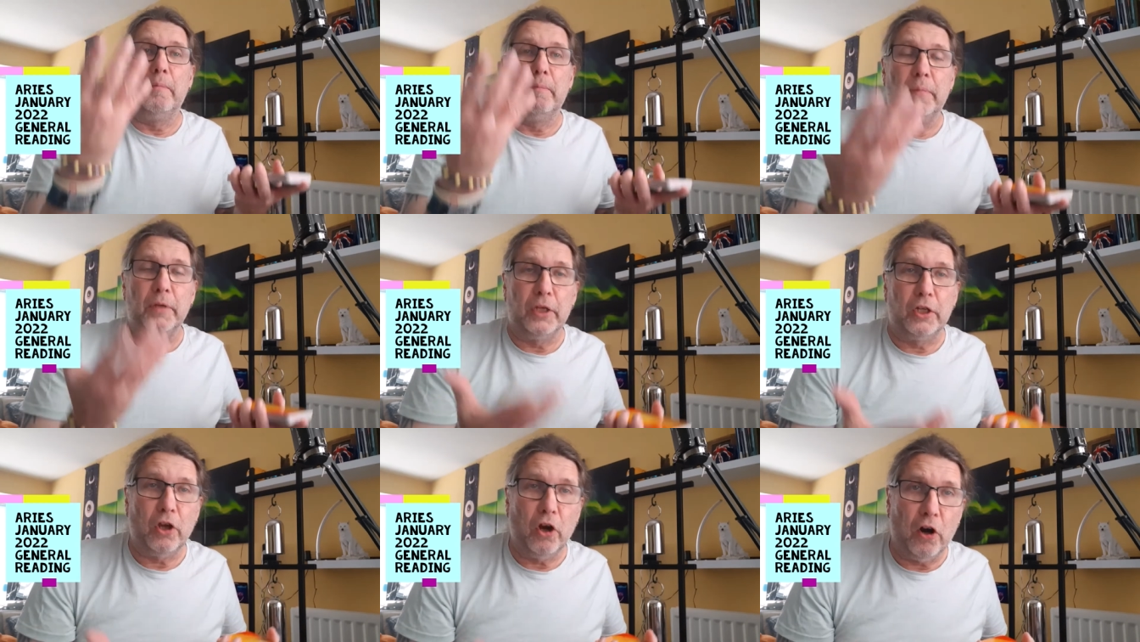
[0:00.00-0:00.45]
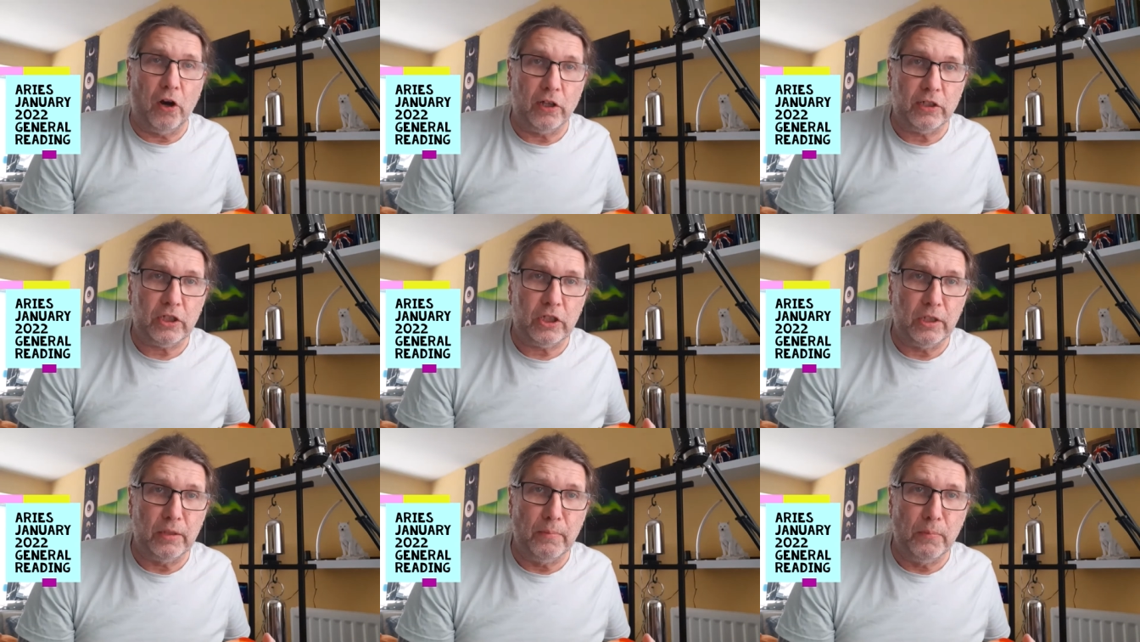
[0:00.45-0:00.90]

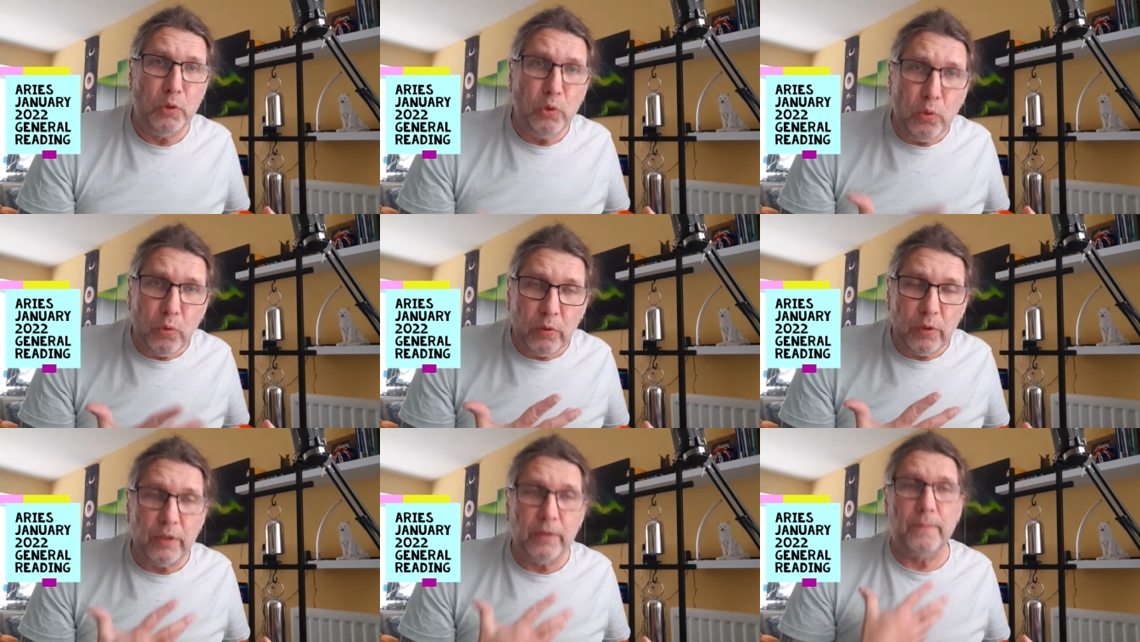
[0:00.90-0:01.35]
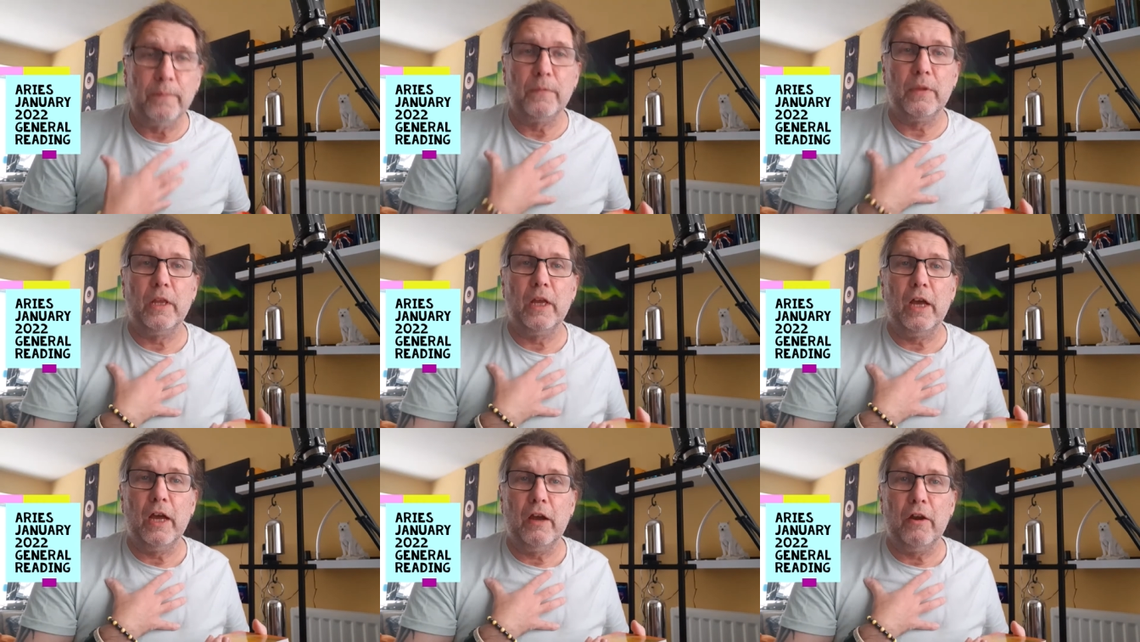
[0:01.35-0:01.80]
because the moon
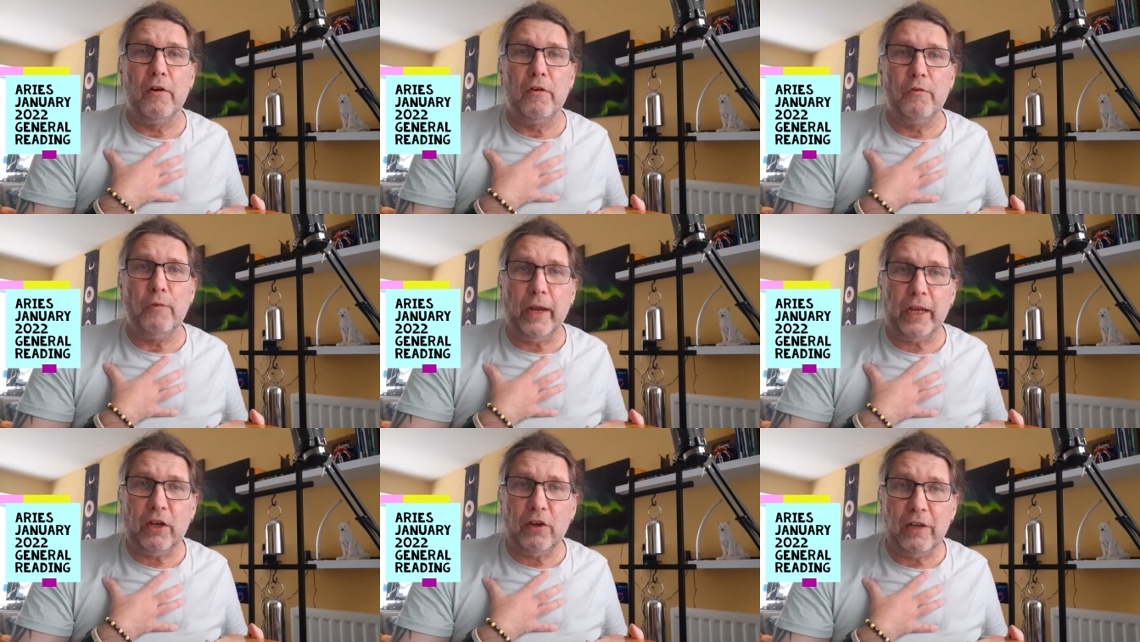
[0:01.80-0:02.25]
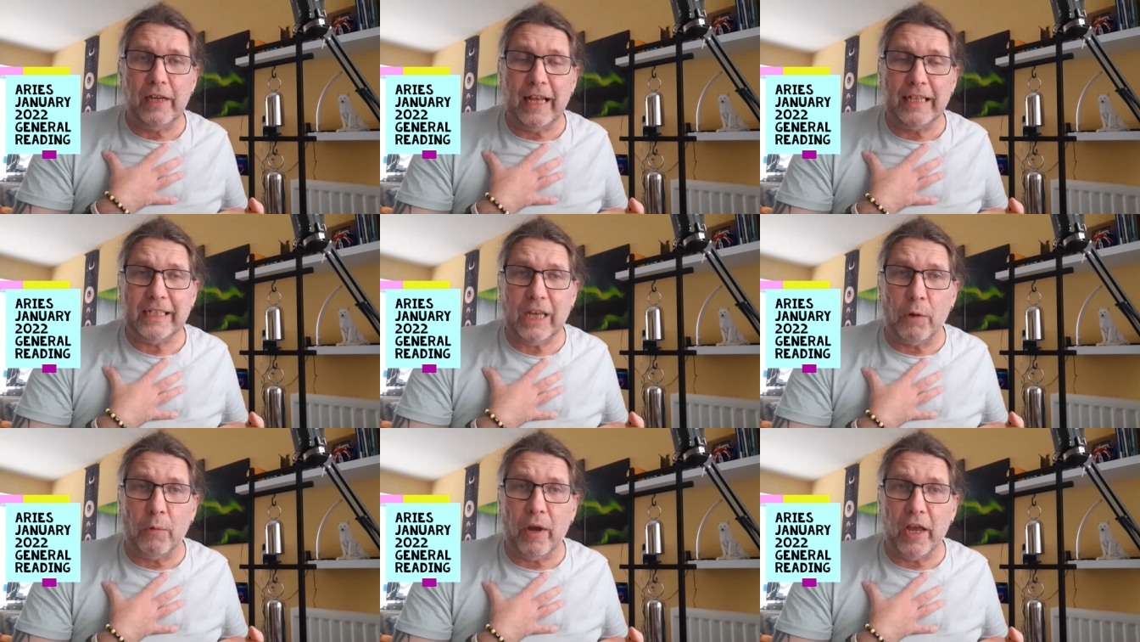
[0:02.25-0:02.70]

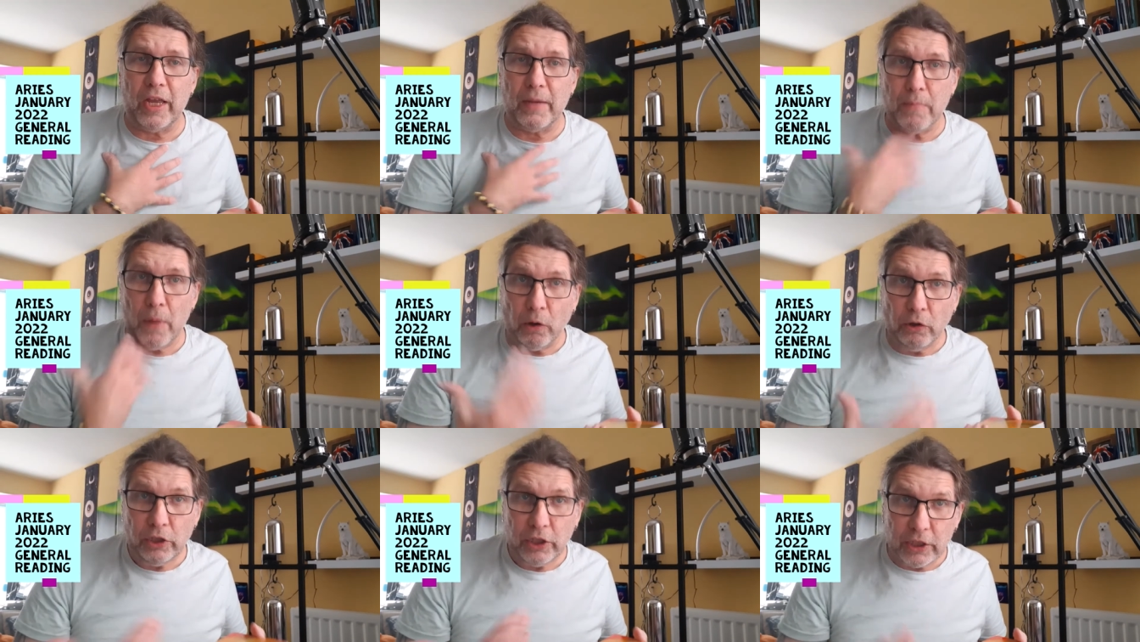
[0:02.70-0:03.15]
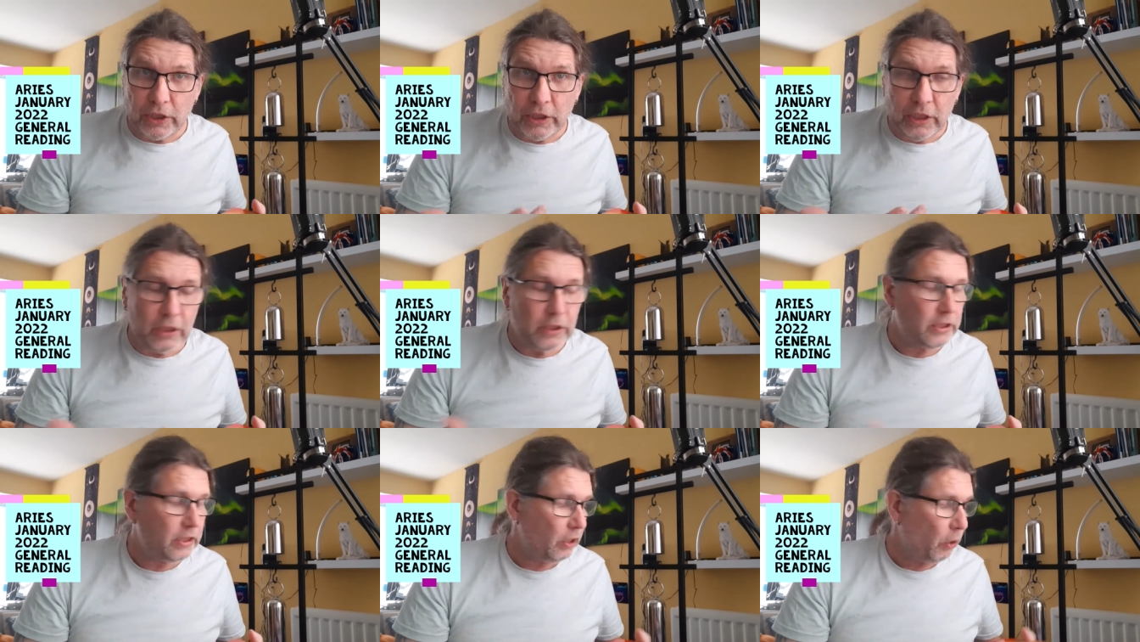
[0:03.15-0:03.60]
regulates our
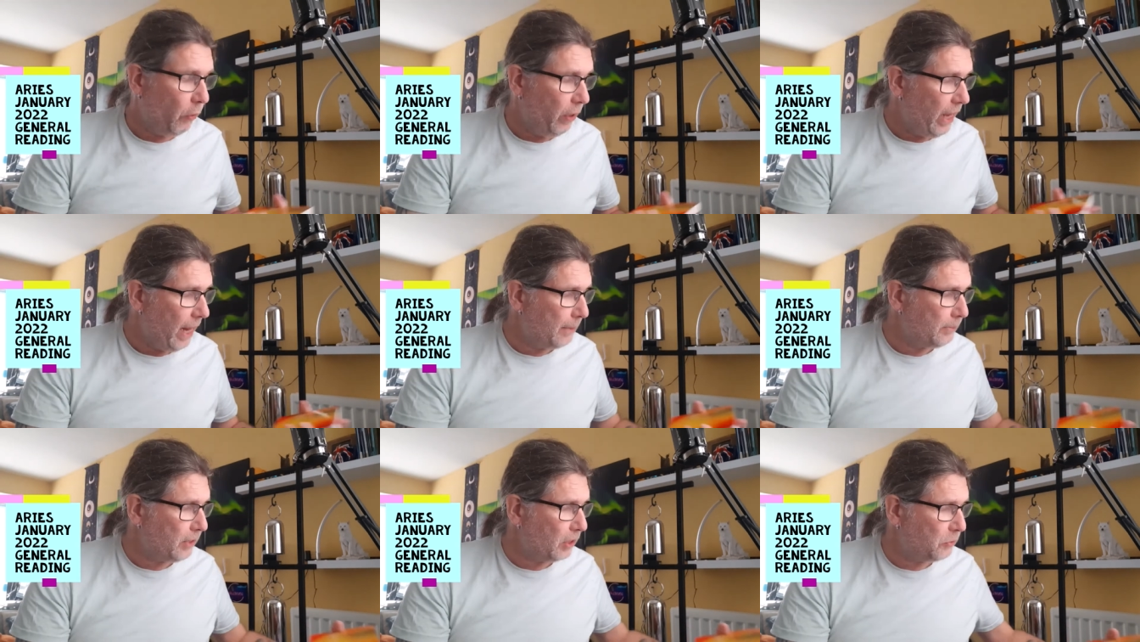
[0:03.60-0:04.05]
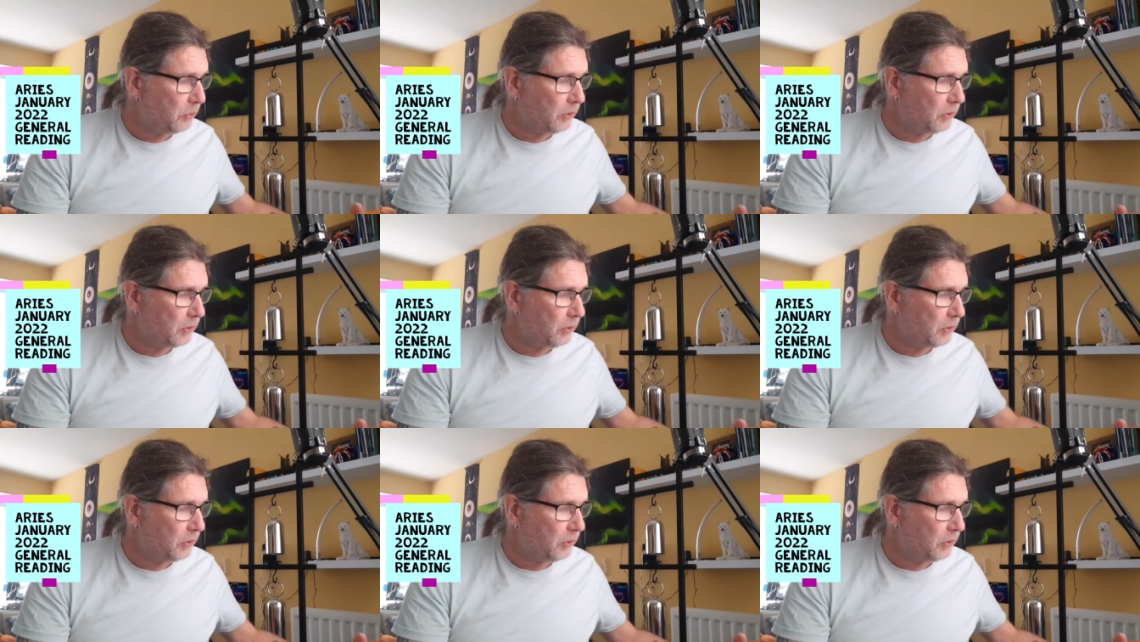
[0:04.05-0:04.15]
emotions or helps us